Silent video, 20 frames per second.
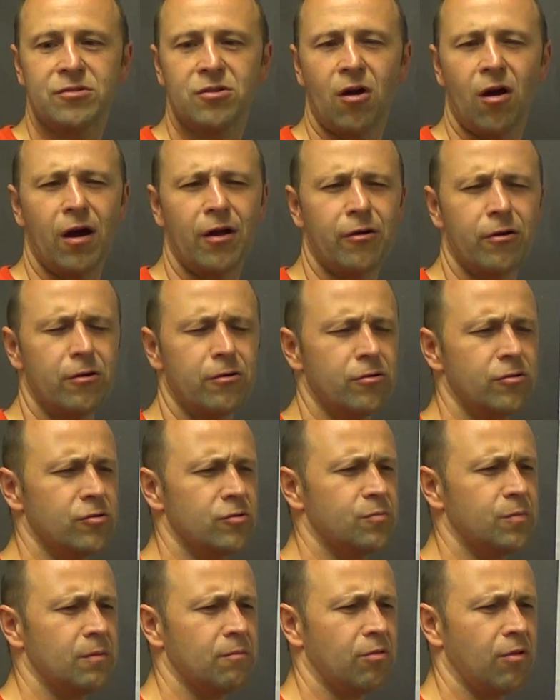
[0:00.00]
daughter who's
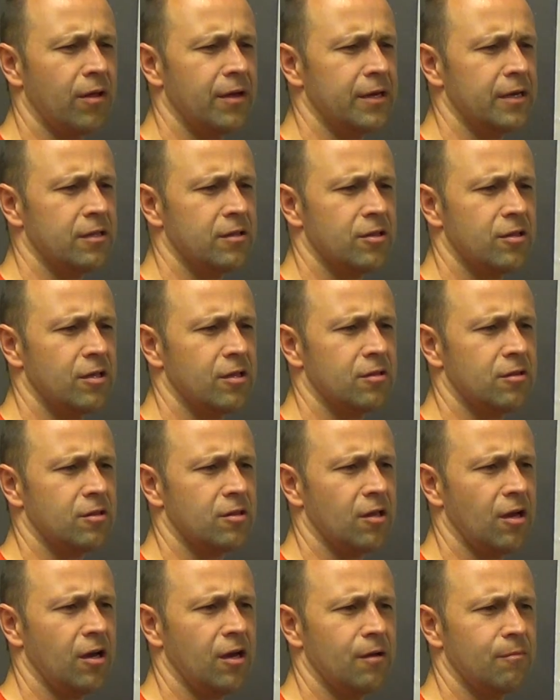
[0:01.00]
been playing
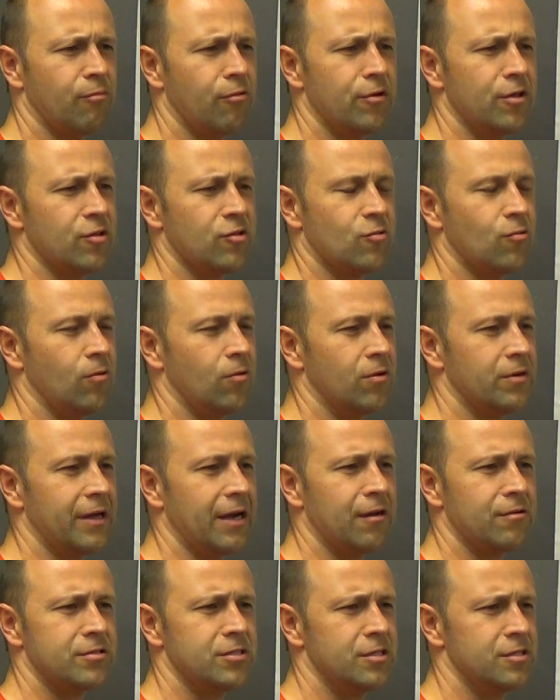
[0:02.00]
since preschool, and
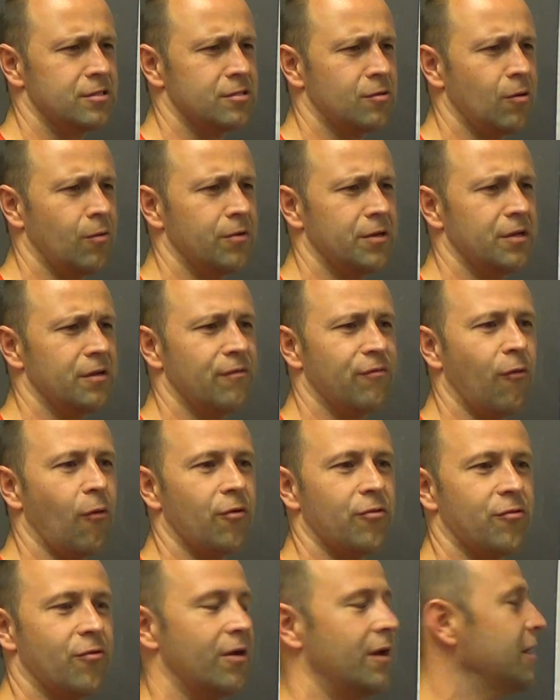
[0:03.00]
now she's going into
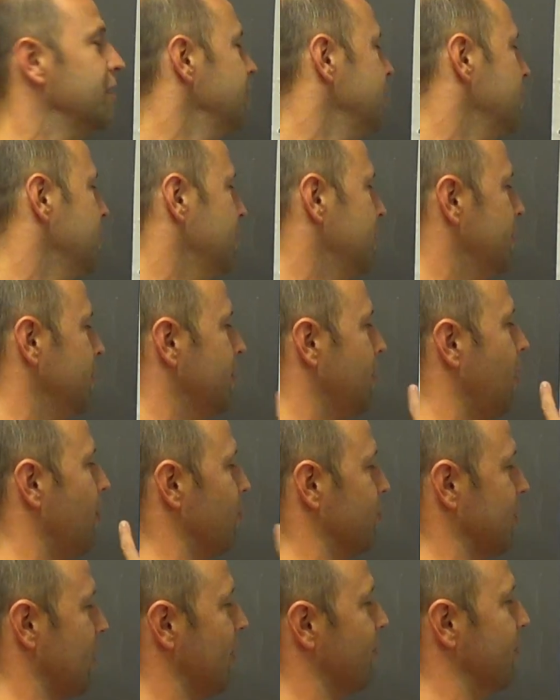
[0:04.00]
4th grade.
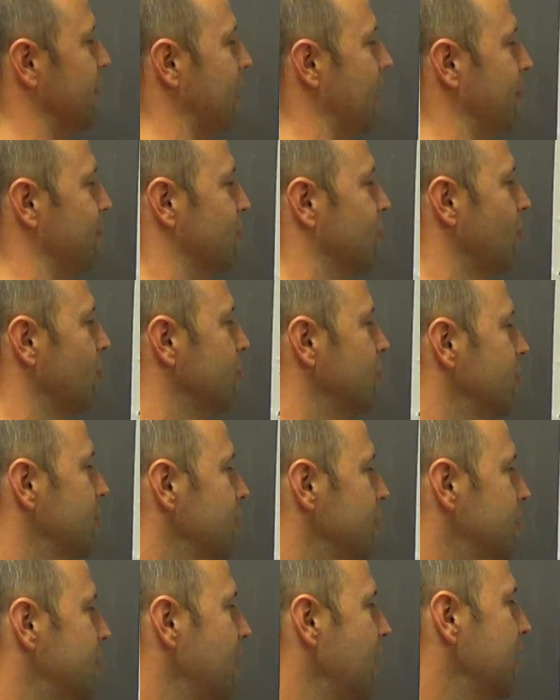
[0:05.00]
Almost every game starts this
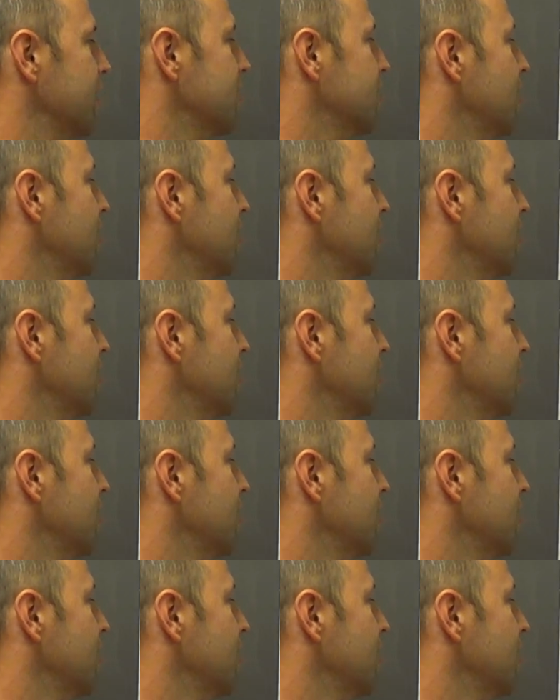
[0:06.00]
exact